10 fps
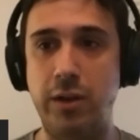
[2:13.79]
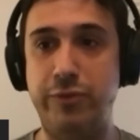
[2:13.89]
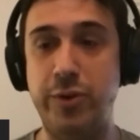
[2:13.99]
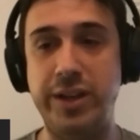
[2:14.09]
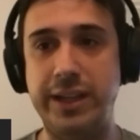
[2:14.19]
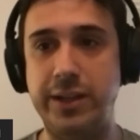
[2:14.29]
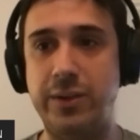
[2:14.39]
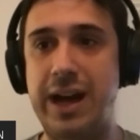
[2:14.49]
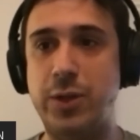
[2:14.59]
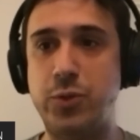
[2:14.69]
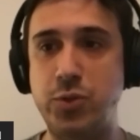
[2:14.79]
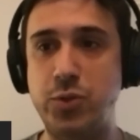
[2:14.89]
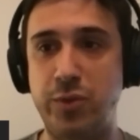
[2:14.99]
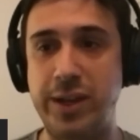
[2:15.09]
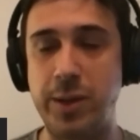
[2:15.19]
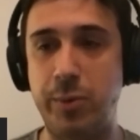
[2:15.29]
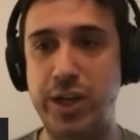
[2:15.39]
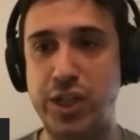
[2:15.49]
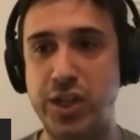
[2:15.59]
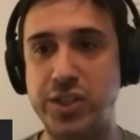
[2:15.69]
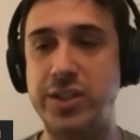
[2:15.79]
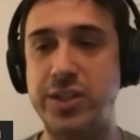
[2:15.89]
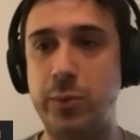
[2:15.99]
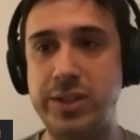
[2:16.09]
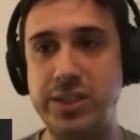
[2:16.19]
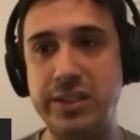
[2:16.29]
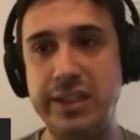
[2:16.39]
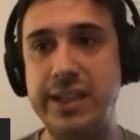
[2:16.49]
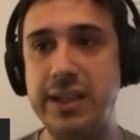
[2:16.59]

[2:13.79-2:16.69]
voting, how to use the voting operations. Until recently,